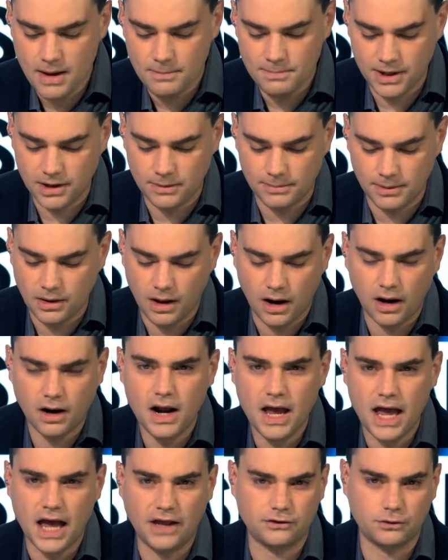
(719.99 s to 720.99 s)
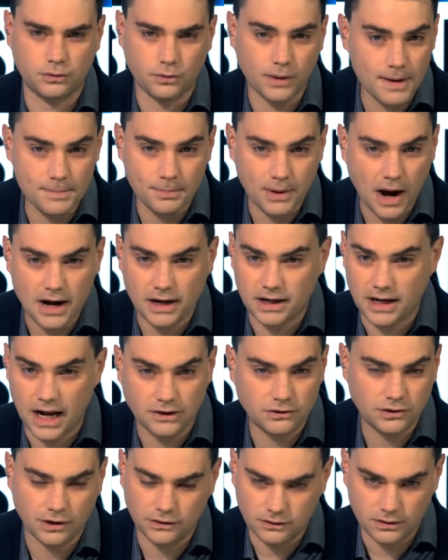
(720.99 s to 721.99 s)
Peter Millar has great product,
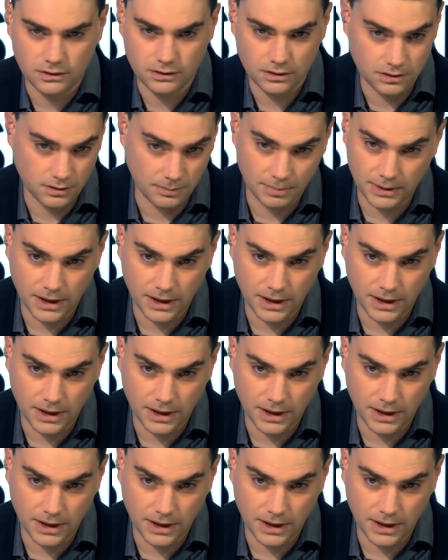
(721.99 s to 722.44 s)
not just the